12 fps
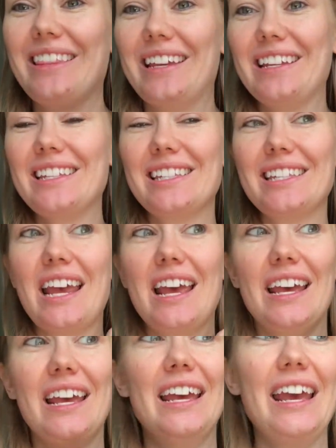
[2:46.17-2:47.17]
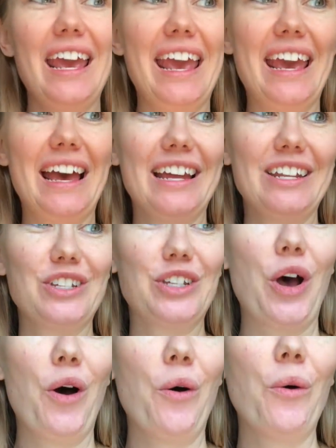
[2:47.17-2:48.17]
this. And
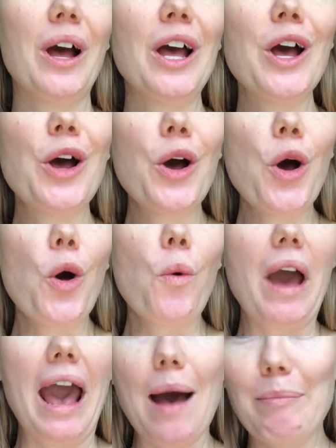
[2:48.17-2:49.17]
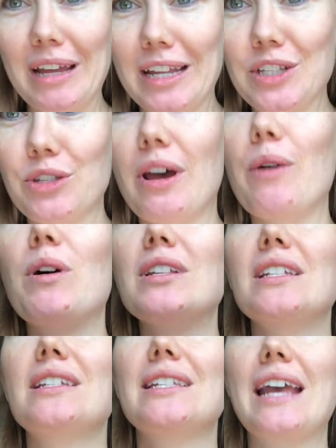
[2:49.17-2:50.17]
so what happened, so I
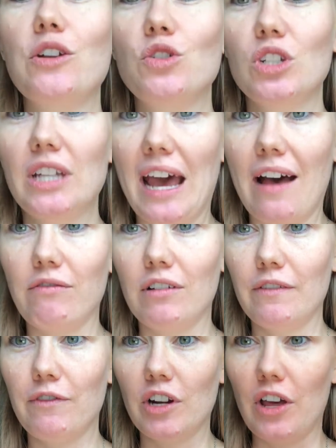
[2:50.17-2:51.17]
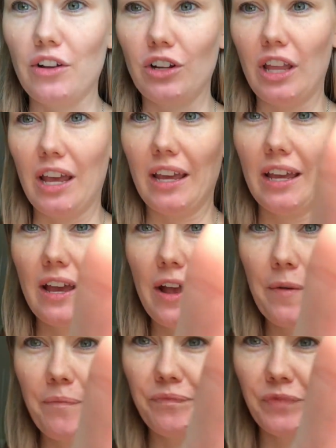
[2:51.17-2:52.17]
wasn't scheduled to have one for another like
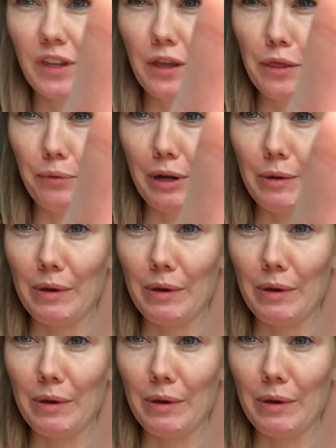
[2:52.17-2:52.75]
3